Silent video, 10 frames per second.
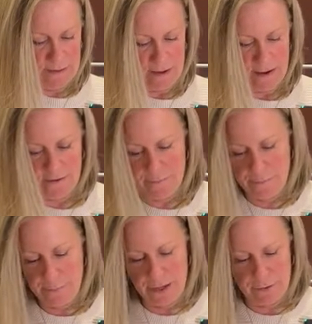of
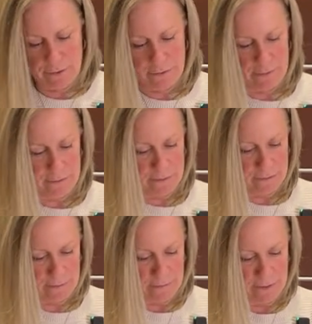butter.
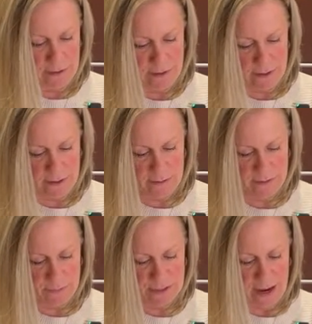So I'm
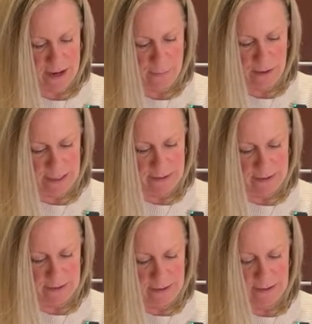just eyeballing.
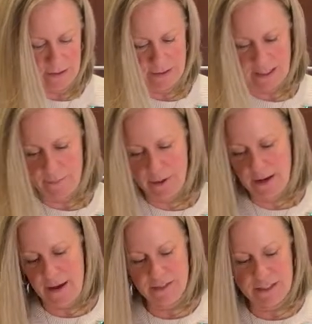Looks like about a
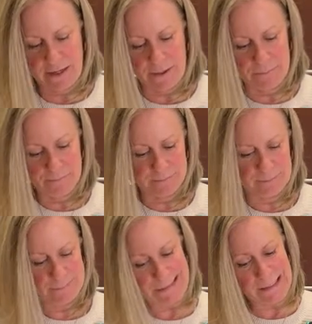1/2 stick.
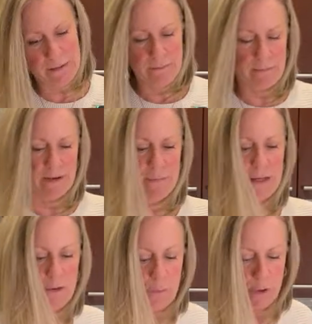Yeah, might have been a
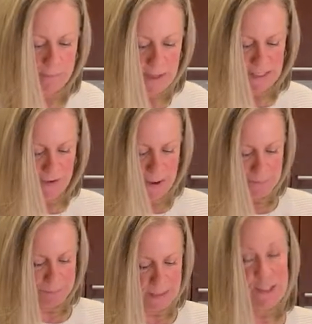little more. That's fine.
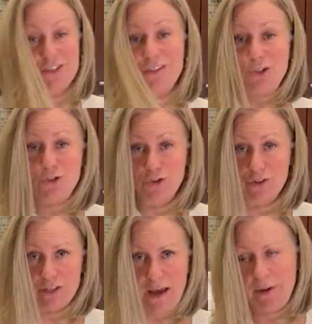This is just a streusel
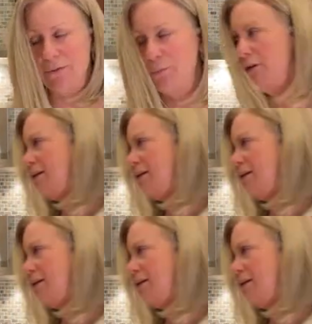topping. We don't